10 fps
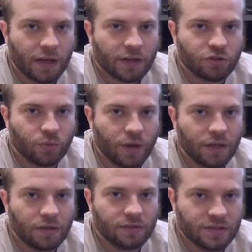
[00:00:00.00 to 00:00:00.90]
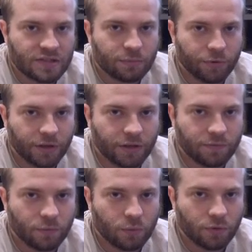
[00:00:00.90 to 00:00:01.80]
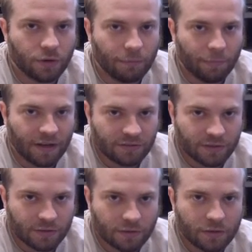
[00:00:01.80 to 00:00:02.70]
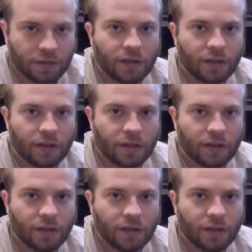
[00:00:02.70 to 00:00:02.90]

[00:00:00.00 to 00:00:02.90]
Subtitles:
actuated disc brake for a bicycle.